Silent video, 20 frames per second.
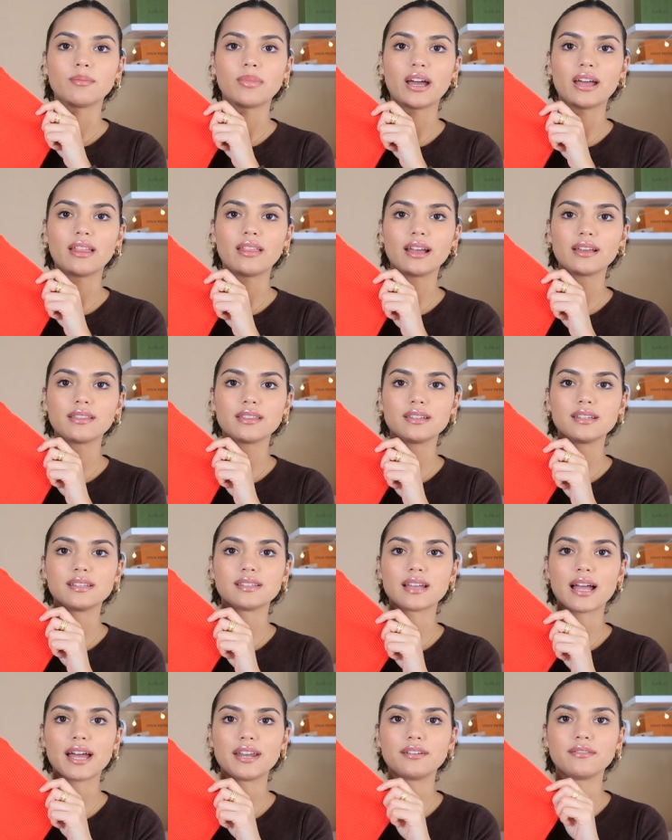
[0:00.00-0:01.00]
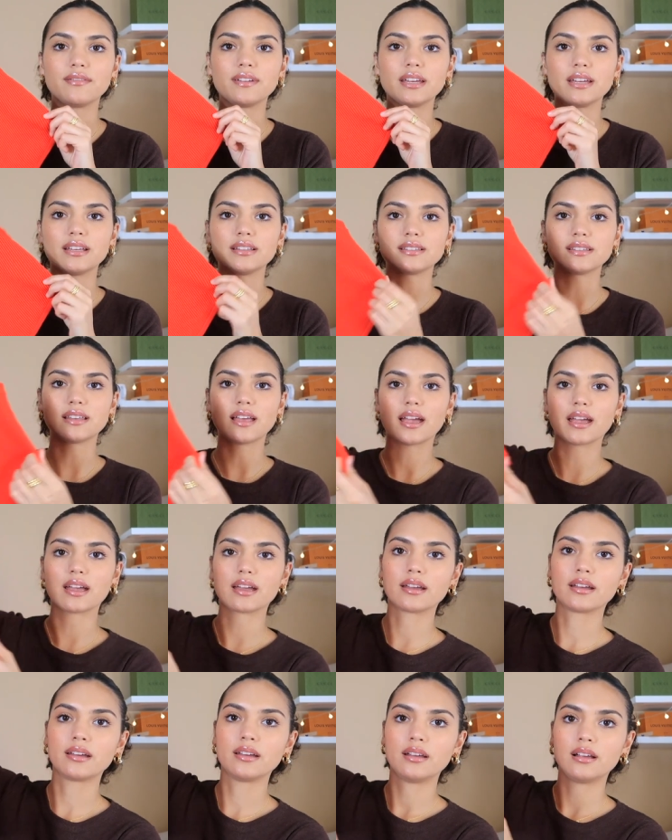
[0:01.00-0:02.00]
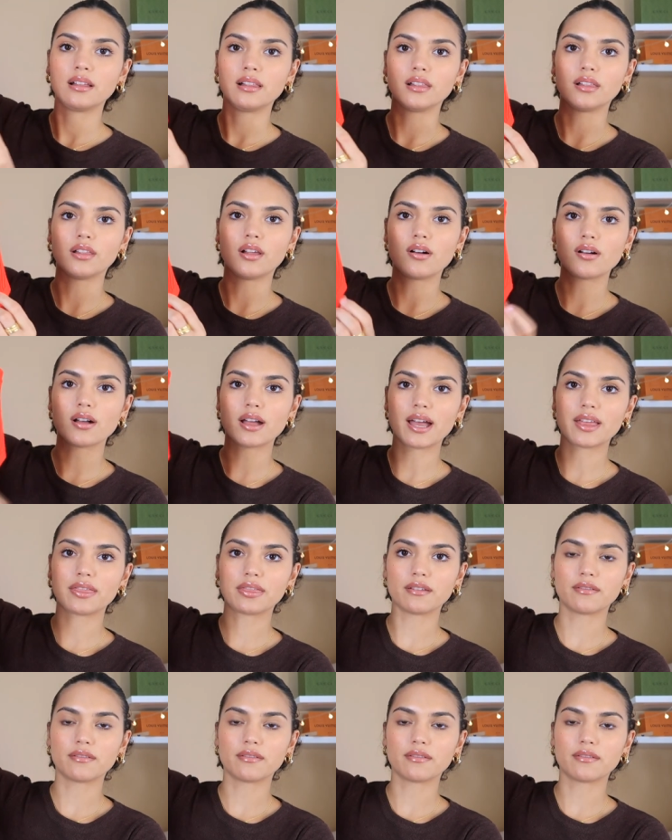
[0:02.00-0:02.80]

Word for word: but I like the design of it. It's like long at